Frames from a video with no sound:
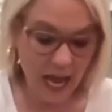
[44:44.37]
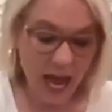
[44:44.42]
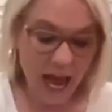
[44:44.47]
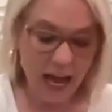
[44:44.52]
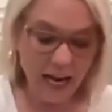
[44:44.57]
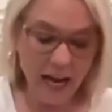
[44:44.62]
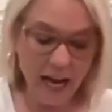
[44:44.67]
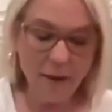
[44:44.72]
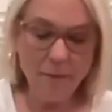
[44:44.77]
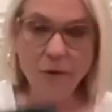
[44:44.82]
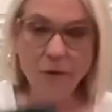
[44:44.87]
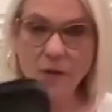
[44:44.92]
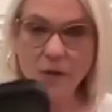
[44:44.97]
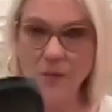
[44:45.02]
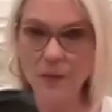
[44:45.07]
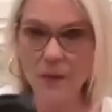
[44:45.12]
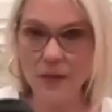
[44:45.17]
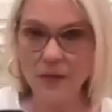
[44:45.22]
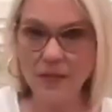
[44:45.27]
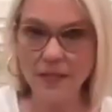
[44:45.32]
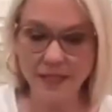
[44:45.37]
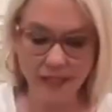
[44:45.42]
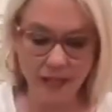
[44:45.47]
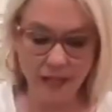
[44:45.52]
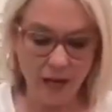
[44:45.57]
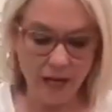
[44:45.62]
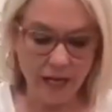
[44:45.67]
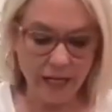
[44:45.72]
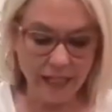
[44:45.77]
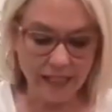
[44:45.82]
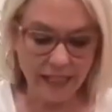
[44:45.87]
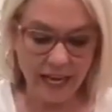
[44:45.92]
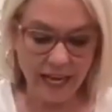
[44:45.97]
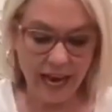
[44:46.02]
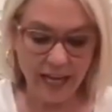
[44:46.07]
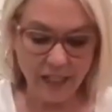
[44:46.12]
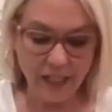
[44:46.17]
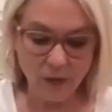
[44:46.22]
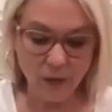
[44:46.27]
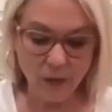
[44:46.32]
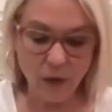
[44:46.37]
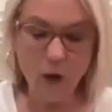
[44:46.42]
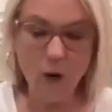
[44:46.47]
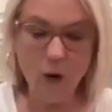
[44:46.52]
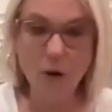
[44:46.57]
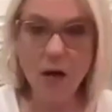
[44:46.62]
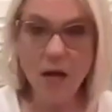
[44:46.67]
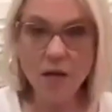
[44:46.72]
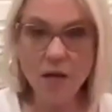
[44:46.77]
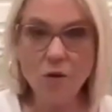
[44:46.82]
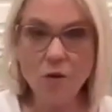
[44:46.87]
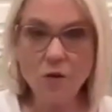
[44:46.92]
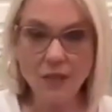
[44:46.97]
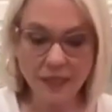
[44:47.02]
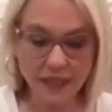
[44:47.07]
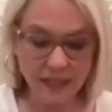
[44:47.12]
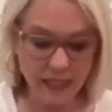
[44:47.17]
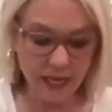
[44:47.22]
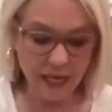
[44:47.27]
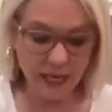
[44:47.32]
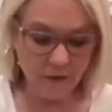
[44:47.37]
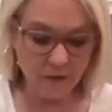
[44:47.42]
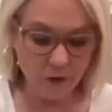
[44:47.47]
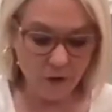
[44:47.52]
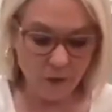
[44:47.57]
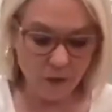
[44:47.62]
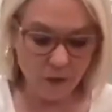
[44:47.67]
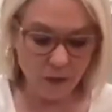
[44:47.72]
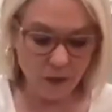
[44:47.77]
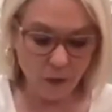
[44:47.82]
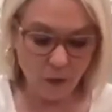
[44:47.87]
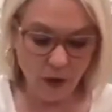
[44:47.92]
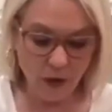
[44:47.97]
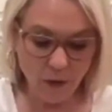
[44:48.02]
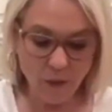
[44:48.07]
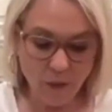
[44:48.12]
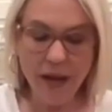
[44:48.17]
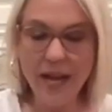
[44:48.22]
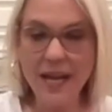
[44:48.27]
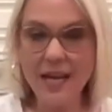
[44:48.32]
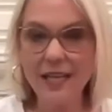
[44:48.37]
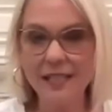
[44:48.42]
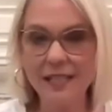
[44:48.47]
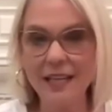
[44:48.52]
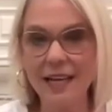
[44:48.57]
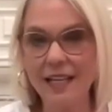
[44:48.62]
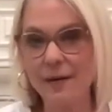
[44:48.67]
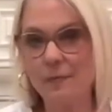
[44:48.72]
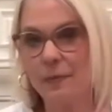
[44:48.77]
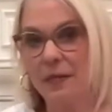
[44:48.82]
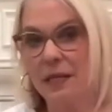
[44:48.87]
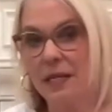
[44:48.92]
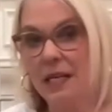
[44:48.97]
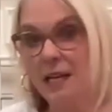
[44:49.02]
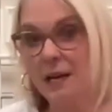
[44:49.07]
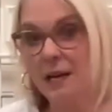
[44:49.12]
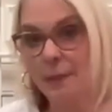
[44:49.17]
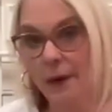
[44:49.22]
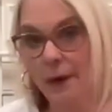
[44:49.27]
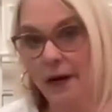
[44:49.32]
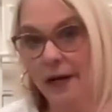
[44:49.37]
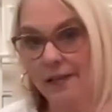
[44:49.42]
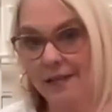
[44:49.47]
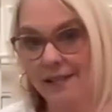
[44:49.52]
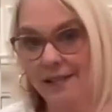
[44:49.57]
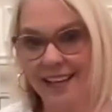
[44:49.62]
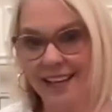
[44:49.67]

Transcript: And I'm going to put this on as a casserole. You can see if you put it one way, it's like a panini press.